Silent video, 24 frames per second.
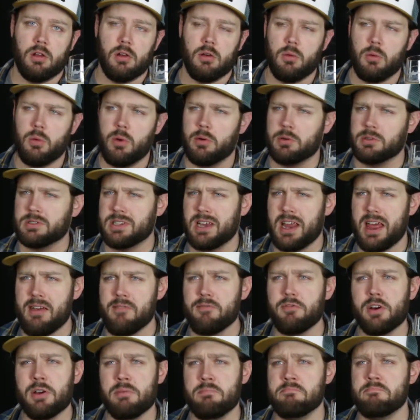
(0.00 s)
what was it,
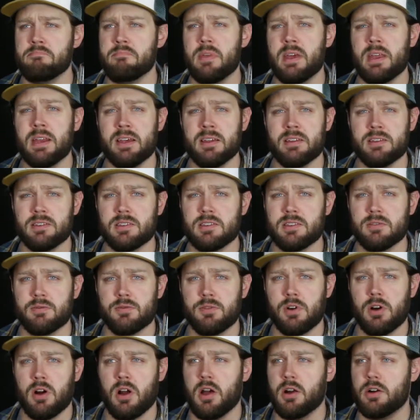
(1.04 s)
every minute
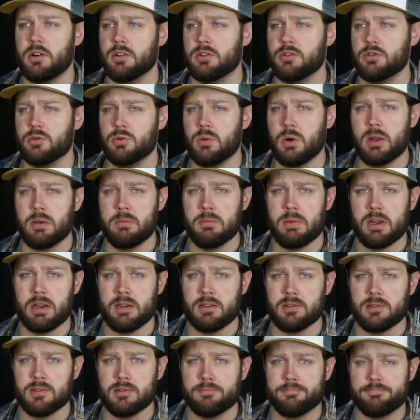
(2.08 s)
for 120
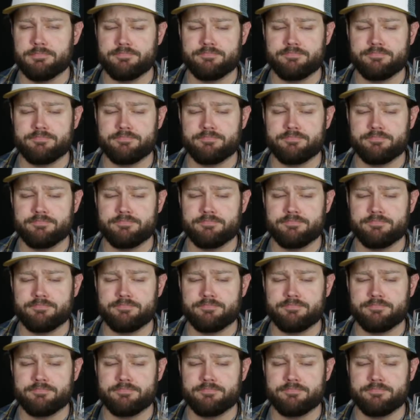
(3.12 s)
minutes.